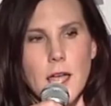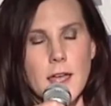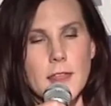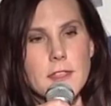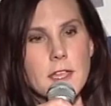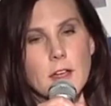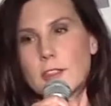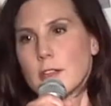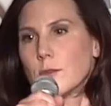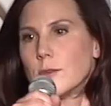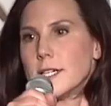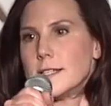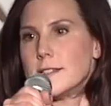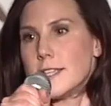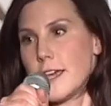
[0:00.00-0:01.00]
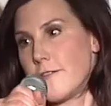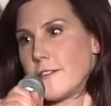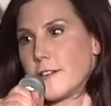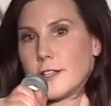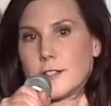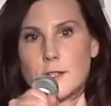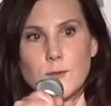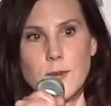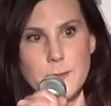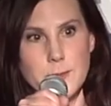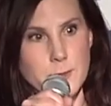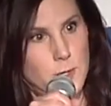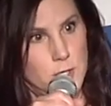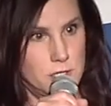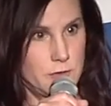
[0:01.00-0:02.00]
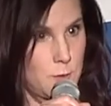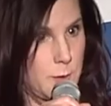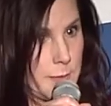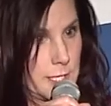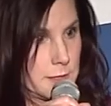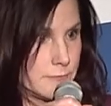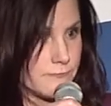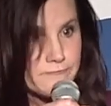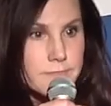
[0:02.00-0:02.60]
And the other one definitely raped a bunch of women.